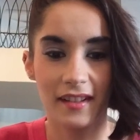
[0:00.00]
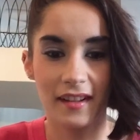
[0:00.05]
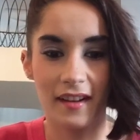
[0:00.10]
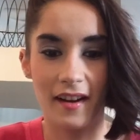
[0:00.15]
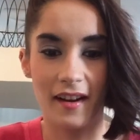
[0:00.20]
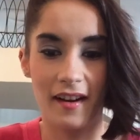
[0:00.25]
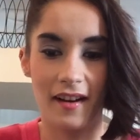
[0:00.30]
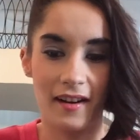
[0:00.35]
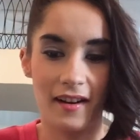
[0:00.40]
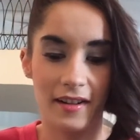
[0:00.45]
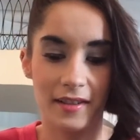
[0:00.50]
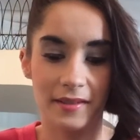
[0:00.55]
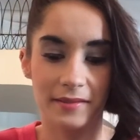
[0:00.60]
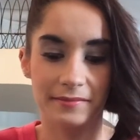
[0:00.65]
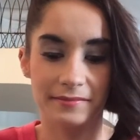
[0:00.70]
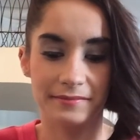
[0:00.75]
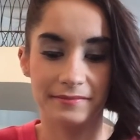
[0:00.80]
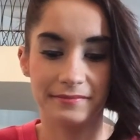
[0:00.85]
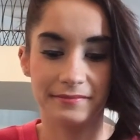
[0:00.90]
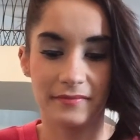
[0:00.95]
I
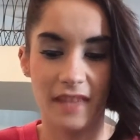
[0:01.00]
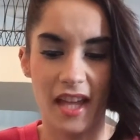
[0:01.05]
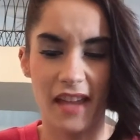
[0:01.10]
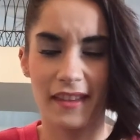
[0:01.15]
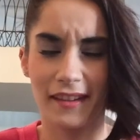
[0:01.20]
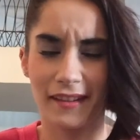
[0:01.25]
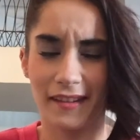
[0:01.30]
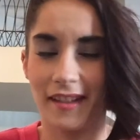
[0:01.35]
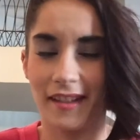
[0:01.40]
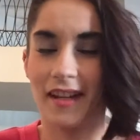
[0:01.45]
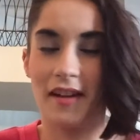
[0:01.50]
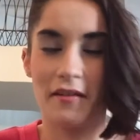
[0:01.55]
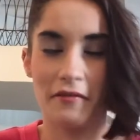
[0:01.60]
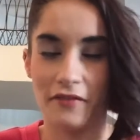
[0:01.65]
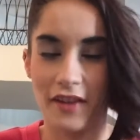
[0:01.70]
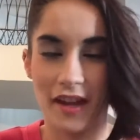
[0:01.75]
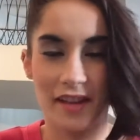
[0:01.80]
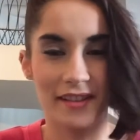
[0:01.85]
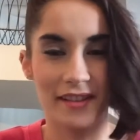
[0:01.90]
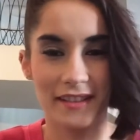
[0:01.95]
think on
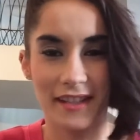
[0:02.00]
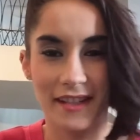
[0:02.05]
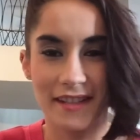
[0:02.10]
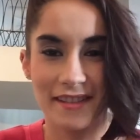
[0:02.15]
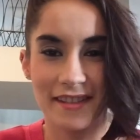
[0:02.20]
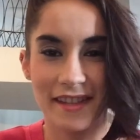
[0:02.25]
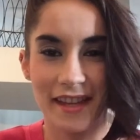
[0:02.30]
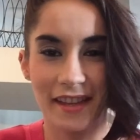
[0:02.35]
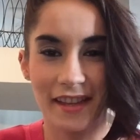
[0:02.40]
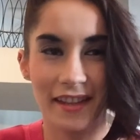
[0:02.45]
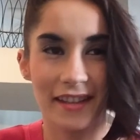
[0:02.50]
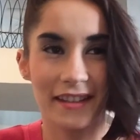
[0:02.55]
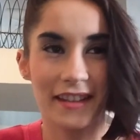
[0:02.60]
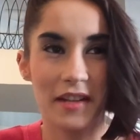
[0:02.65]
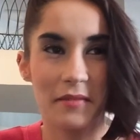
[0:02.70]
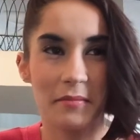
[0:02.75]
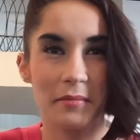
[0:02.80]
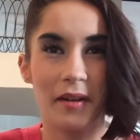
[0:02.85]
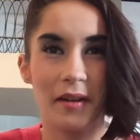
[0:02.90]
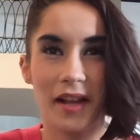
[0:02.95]
Valentine's Day,
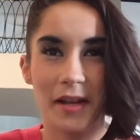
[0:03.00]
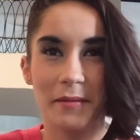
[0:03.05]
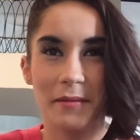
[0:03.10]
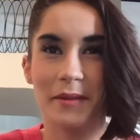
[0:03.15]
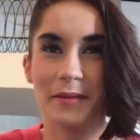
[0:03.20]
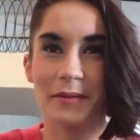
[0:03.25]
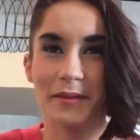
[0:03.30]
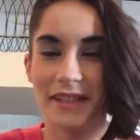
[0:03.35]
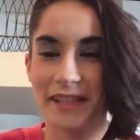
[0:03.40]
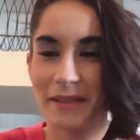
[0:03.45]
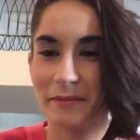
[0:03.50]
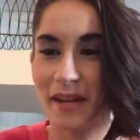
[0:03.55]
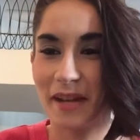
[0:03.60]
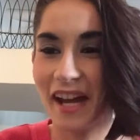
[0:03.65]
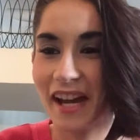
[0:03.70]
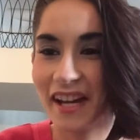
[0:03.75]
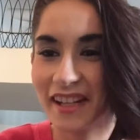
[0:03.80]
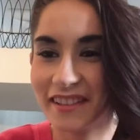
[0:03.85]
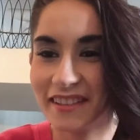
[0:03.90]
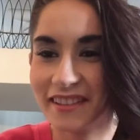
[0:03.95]
that'd probably be really
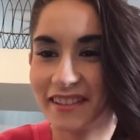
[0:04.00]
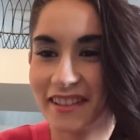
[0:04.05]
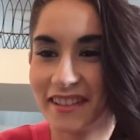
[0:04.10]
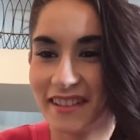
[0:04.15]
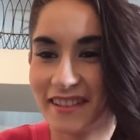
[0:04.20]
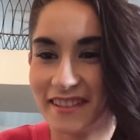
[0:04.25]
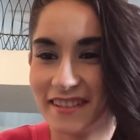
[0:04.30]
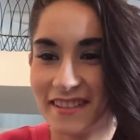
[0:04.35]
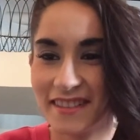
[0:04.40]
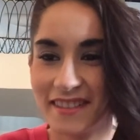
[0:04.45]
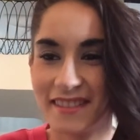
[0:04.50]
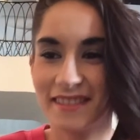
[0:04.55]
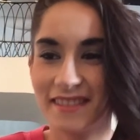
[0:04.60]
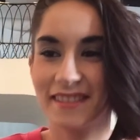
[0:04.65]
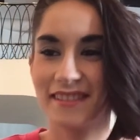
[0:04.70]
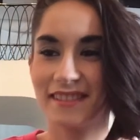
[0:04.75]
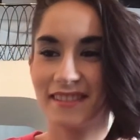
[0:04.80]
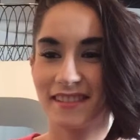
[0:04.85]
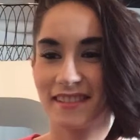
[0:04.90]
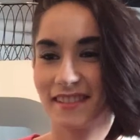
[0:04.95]
bad, because
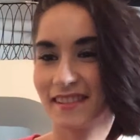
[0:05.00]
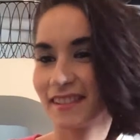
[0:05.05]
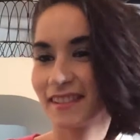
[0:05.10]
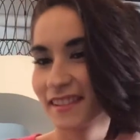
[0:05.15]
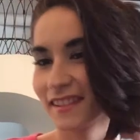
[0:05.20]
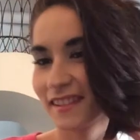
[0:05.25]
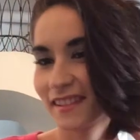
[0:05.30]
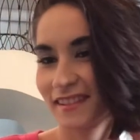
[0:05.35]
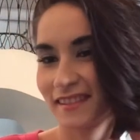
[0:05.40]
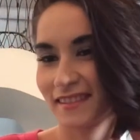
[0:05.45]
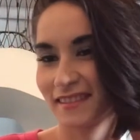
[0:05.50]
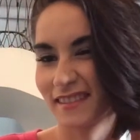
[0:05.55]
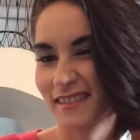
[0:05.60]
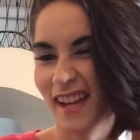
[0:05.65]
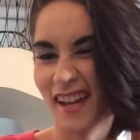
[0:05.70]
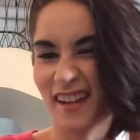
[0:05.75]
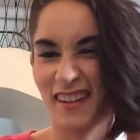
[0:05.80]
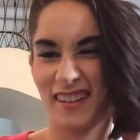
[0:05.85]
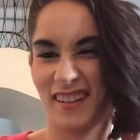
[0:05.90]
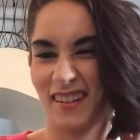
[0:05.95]

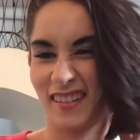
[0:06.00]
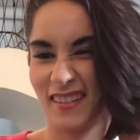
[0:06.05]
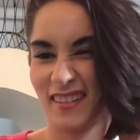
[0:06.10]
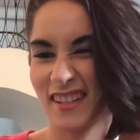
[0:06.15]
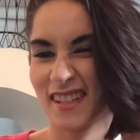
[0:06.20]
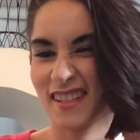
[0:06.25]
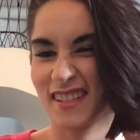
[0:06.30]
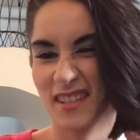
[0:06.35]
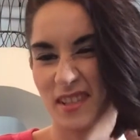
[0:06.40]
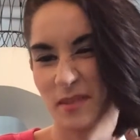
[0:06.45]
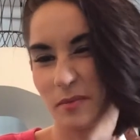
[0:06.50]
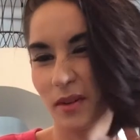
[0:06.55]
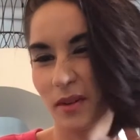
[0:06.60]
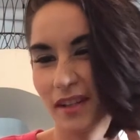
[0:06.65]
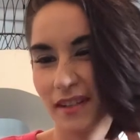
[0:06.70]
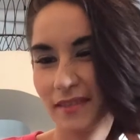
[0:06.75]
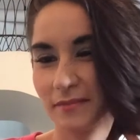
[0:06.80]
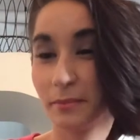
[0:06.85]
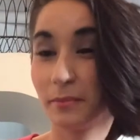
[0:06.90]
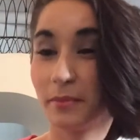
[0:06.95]
I don't know, it just would.
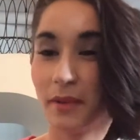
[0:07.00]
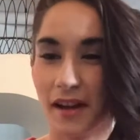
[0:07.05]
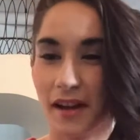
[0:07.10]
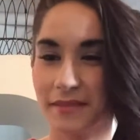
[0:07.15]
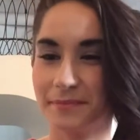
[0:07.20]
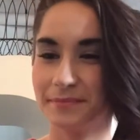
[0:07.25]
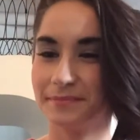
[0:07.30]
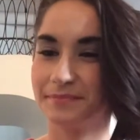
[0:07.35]
But